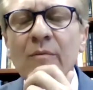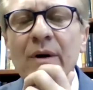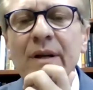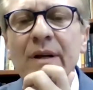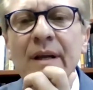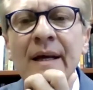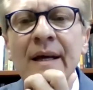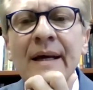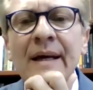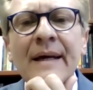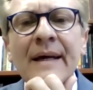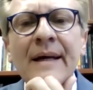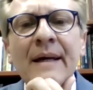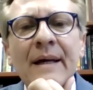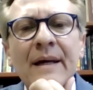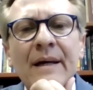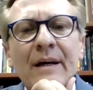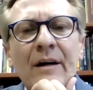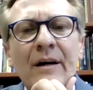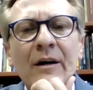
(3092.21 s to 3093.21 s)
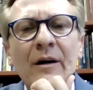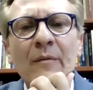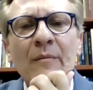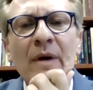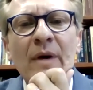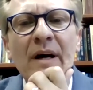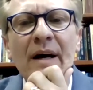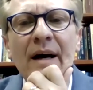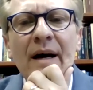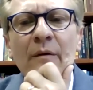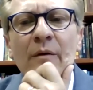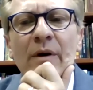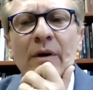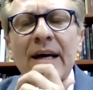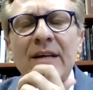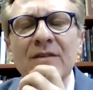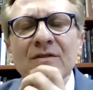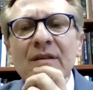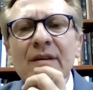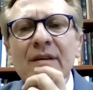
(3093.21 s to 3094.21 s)
But um, I would
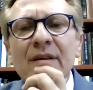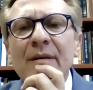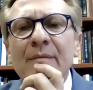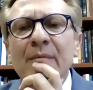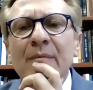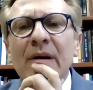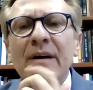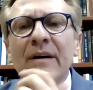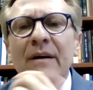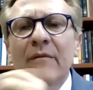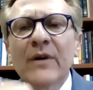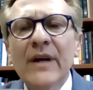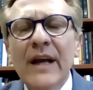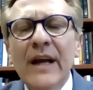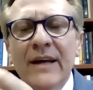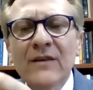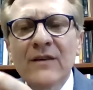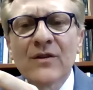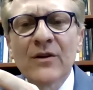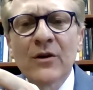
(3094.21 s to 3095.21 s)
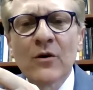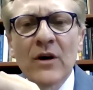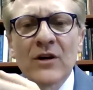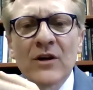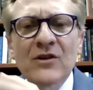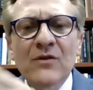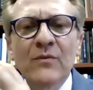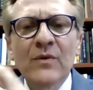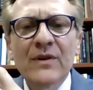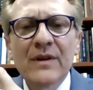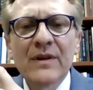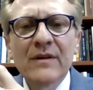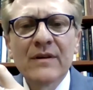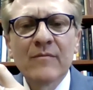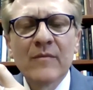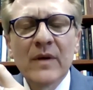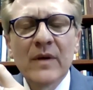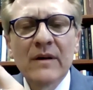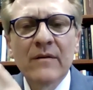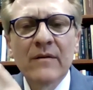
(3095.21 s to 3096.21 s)
ask, uh, I would answer the question with
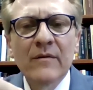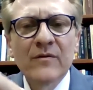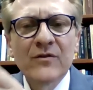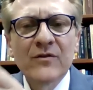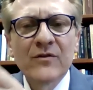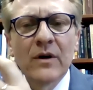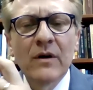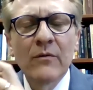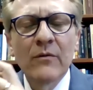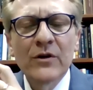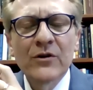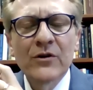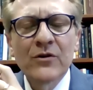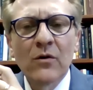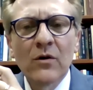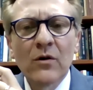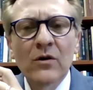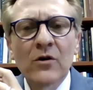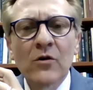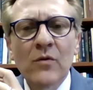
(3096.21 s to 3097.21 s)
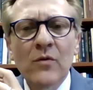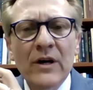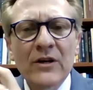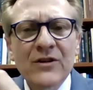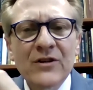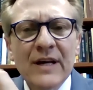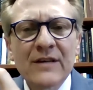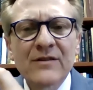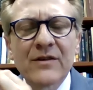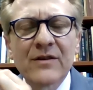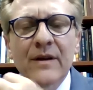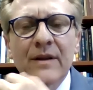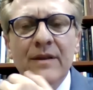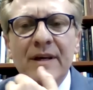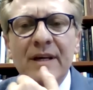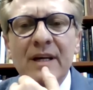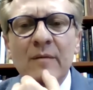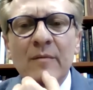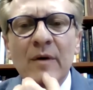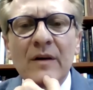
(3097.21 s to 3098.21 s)
a, a, a rhetorical question, I ask you to
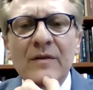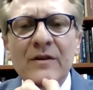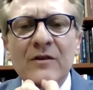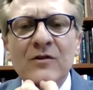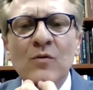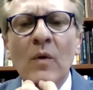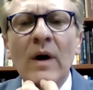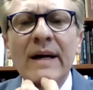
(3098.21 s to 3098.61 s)
think about this.